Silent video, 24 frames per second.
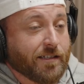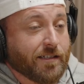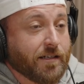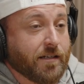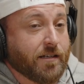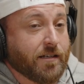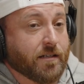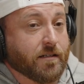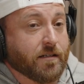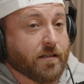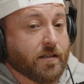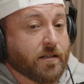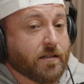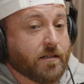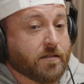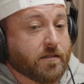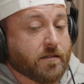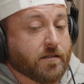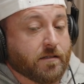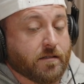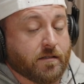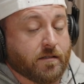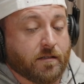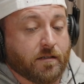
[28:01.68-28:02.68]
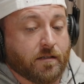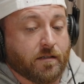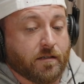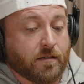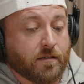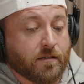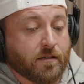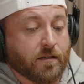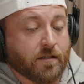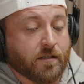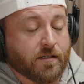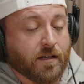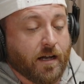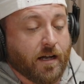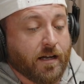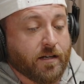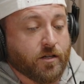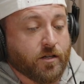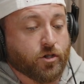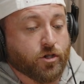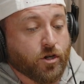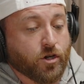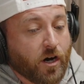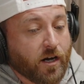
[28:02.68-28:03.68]
it. It's kind
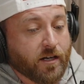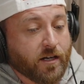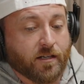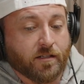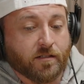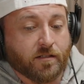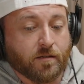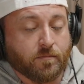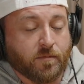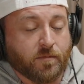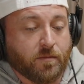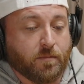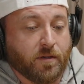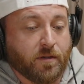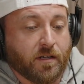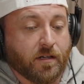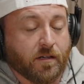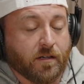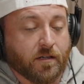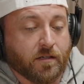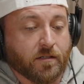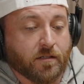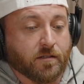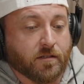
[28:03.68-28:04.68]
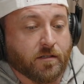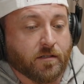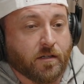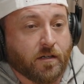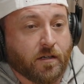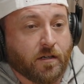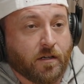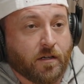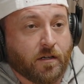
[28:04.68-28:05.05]
of shocking to me because